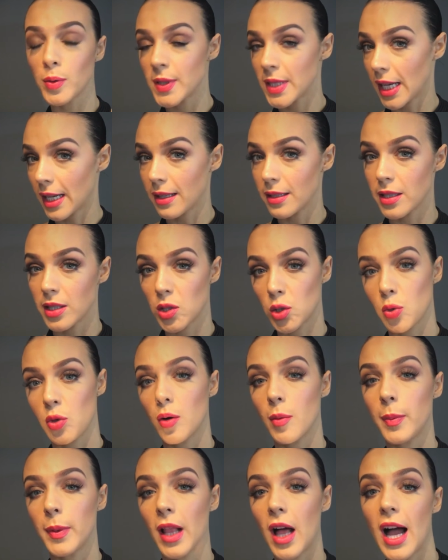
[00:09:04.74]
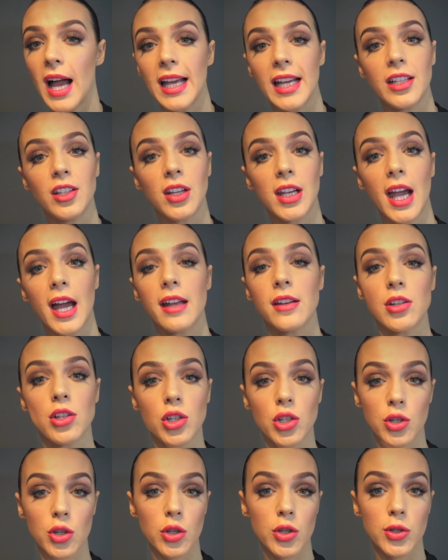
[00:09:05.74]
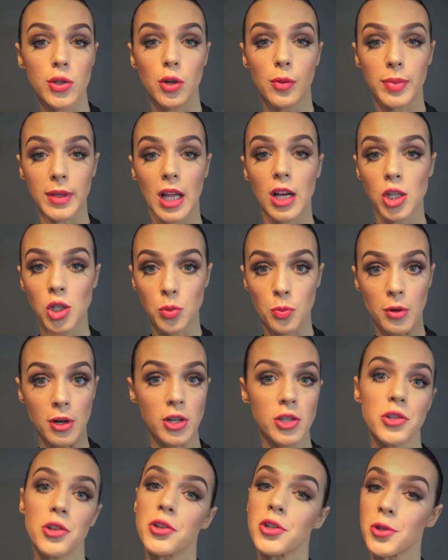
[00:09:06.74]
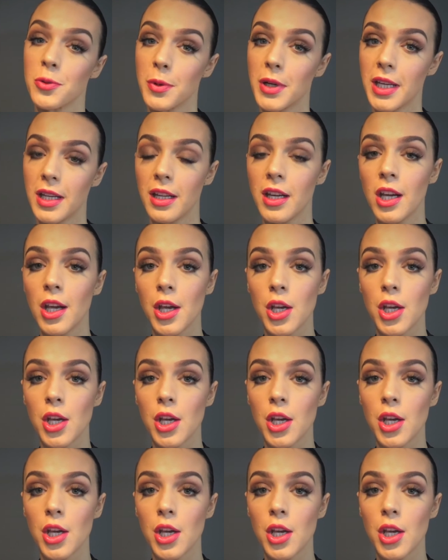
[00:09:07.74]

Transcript: seconds to apply, and you can just use your blush brush to do it.